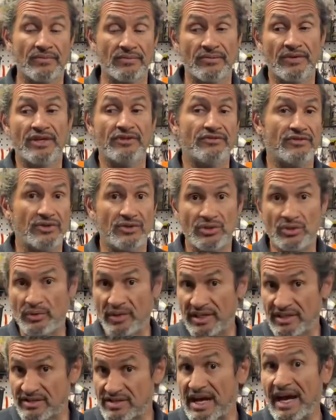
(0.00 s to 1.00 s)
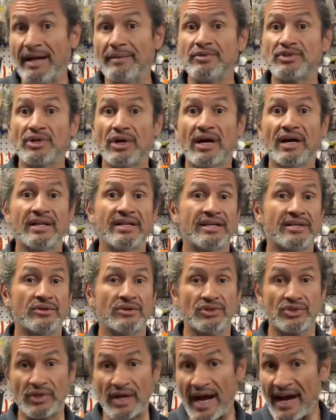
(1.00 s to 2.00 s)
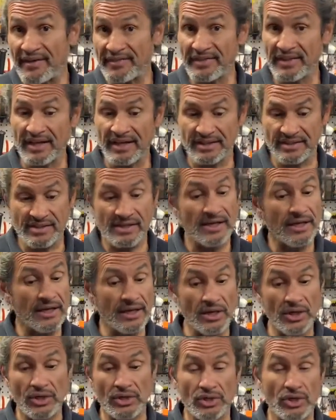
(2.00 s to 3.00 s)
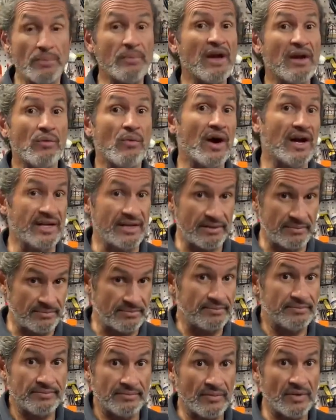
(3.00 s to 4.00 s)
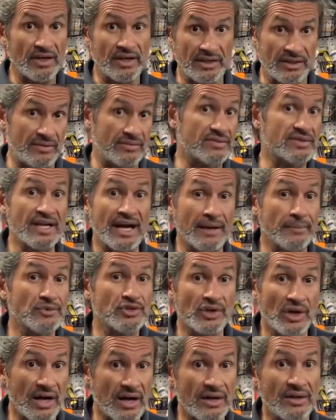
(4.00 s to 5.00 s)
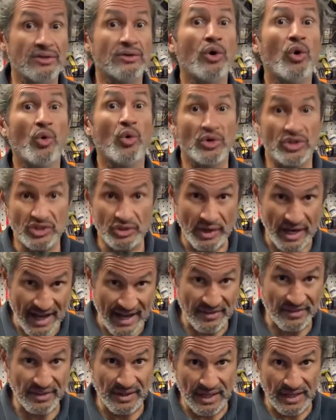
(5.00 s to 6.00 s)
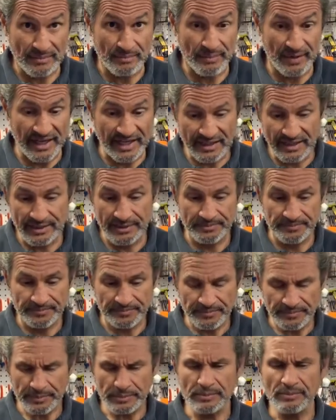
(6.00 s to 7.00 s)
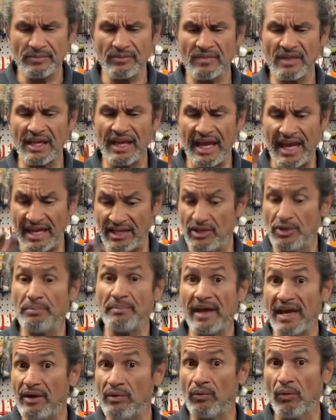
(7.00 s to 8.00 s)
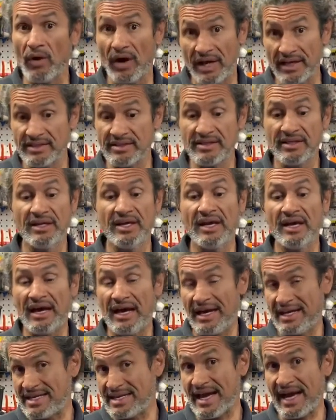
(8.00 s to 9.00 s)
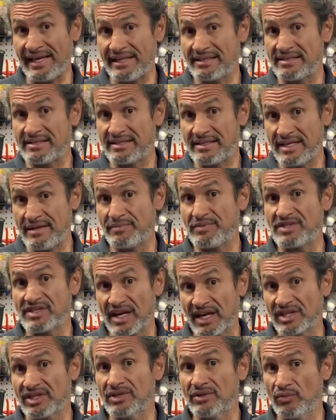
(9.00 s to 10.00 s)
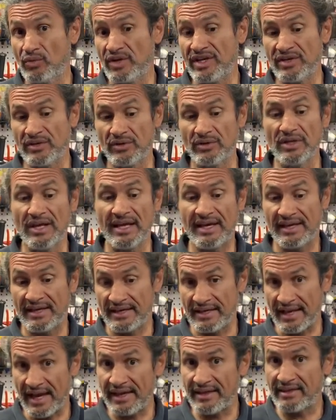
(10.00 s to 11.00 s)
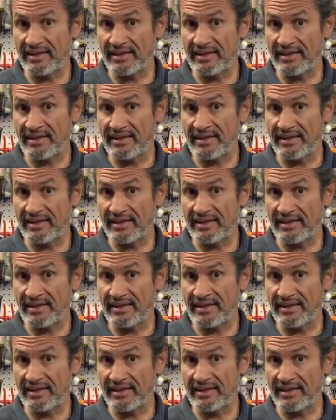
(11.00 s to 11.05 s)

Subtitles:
If you're doing time trialing or triathlons, you may want a time trial or triathlon bike, and you may want a nice deep section wheel like